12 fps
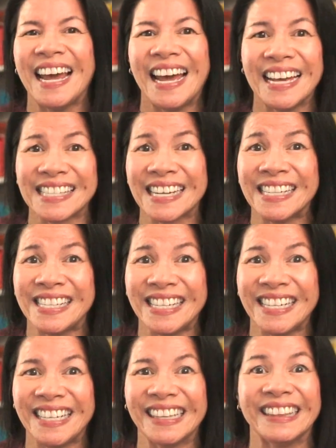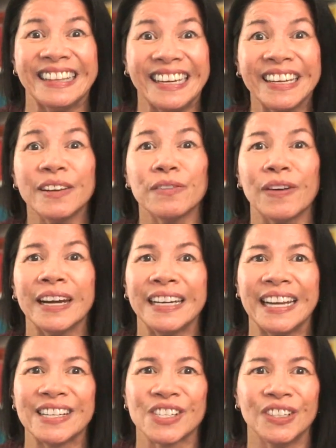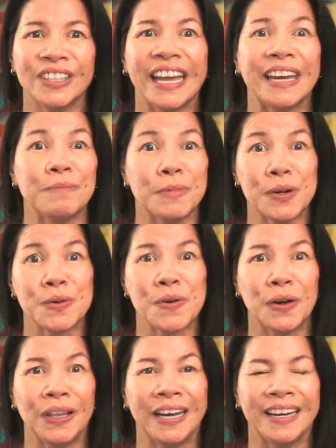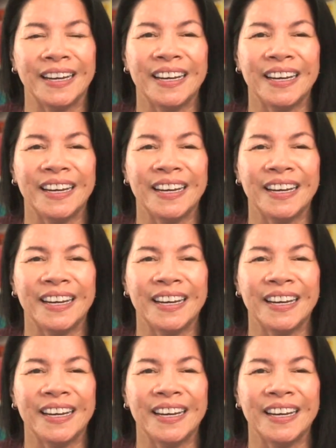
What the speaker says: SIG, Lincoln Financial, and Motorola.